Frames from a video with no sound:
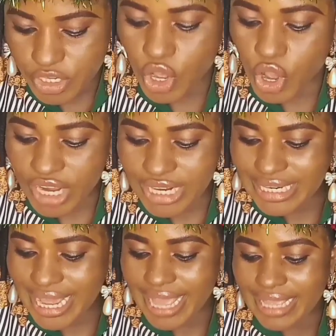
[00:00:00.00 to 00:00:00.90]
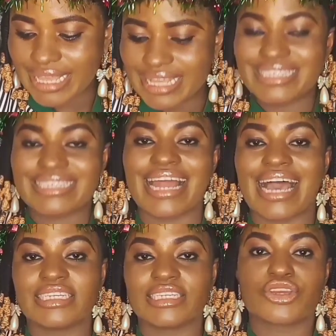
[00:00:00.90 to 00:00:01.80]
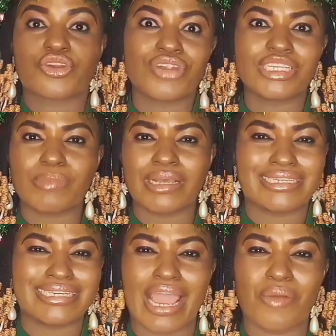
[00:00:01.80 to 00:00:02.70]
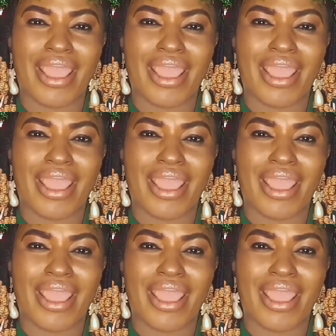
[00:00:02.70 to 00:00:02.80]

holiday slash Christmas D I Y